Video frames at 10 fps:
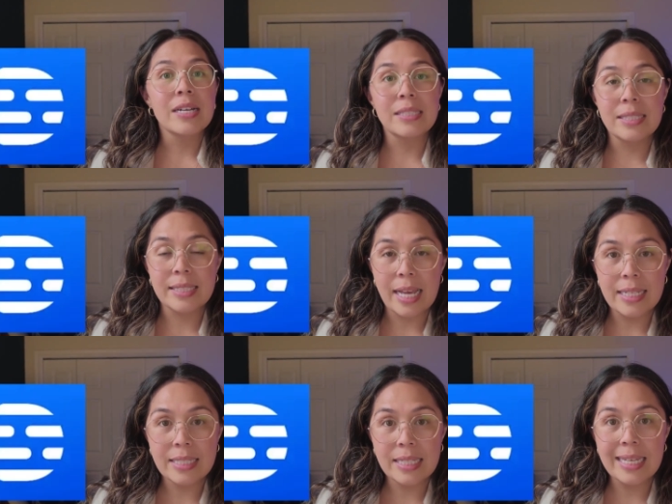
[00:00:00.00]

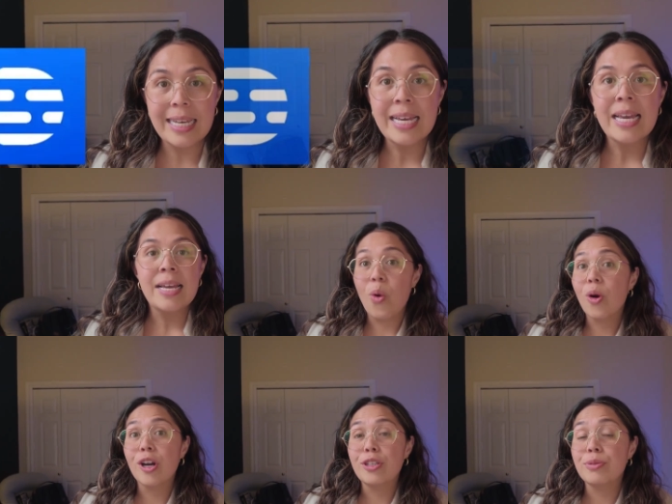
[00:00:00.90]
concisely,
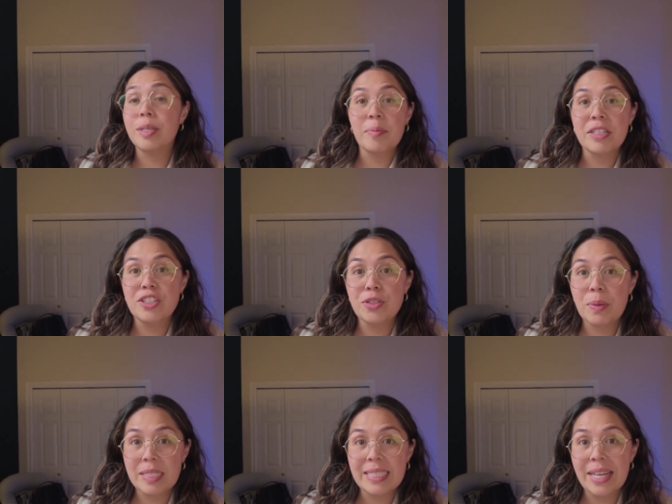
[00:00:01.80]
or you simply just
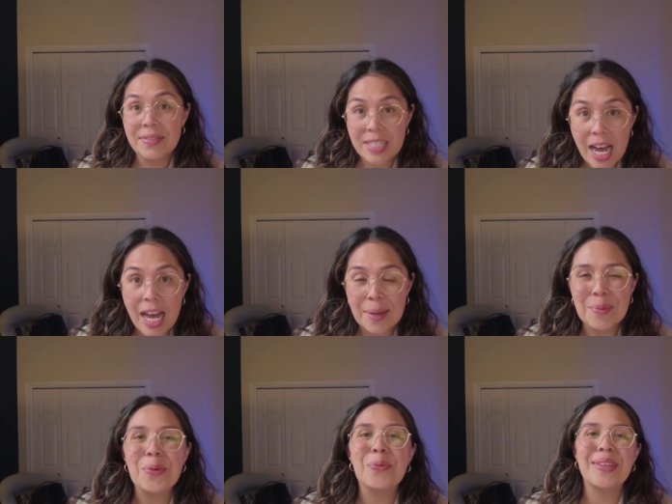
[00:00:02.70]
want to save
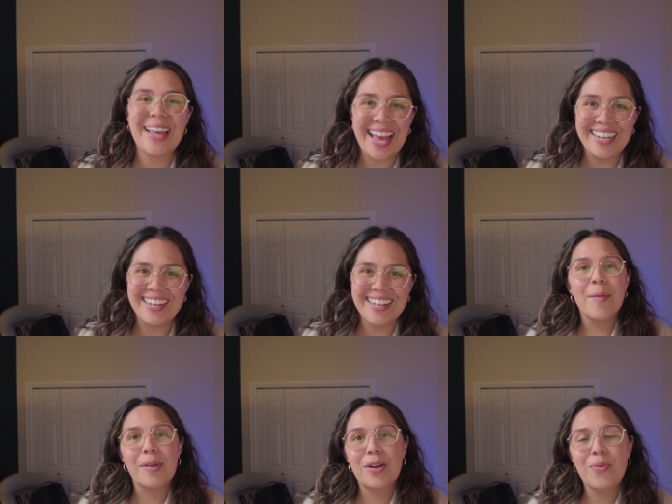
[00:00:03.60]
time with edit.
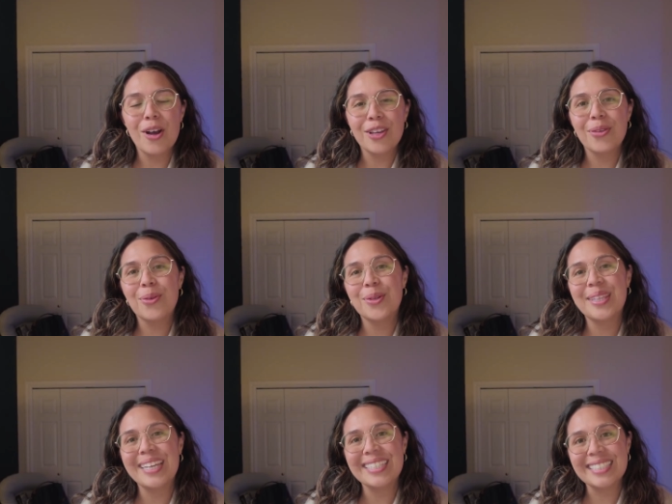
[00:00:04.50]
I'm going to walk you
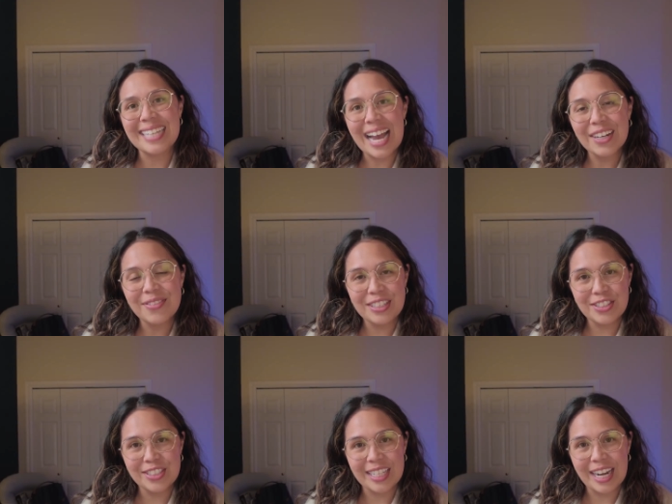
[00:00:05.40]
through the exact
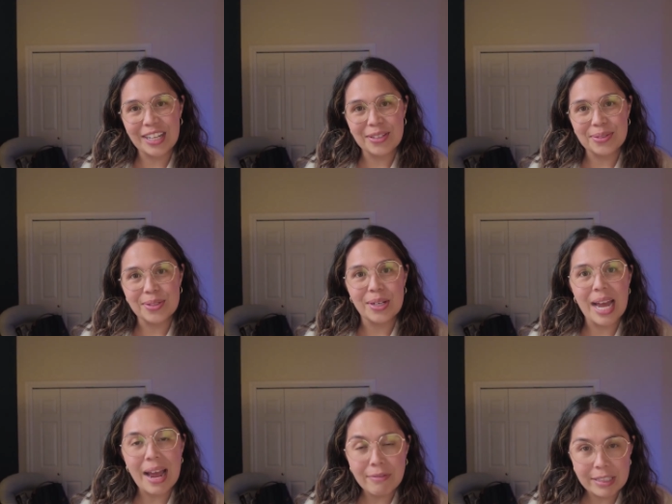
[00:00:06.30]
features that I use
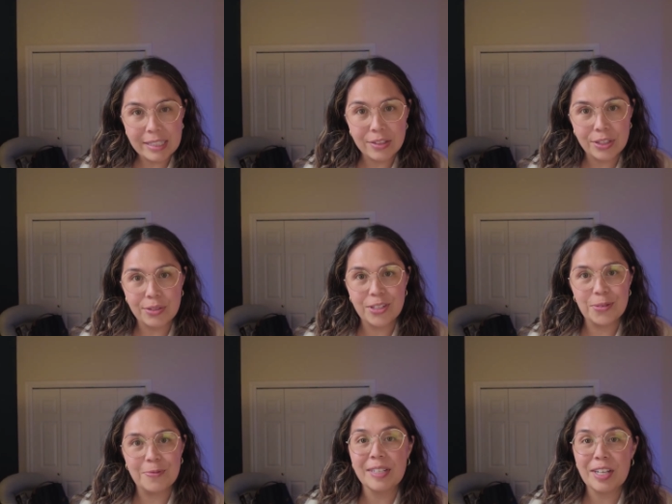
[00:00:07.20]
on every single
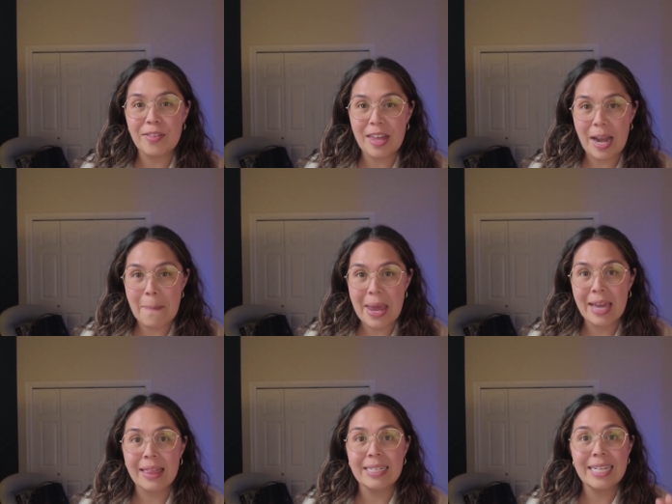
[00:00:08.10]
YouTube video that I
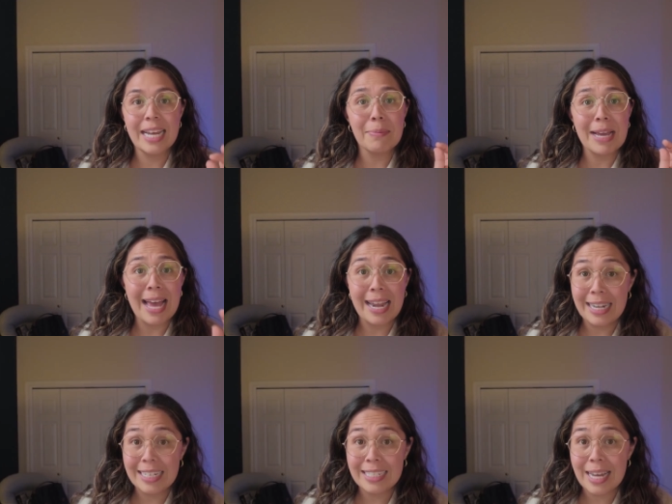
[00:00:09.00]
make that take my
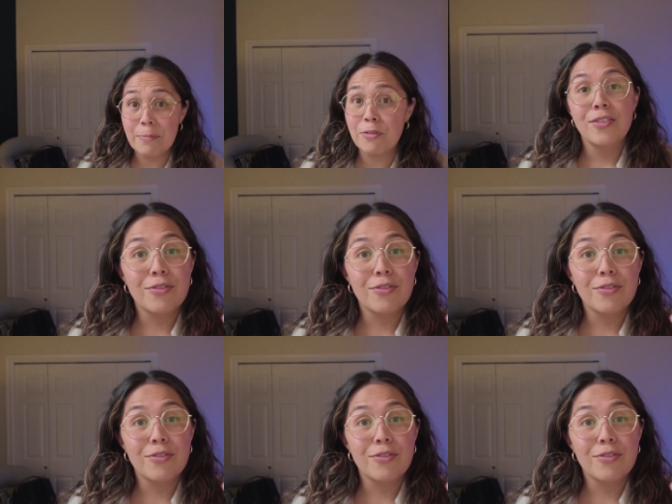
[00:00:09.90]
editing time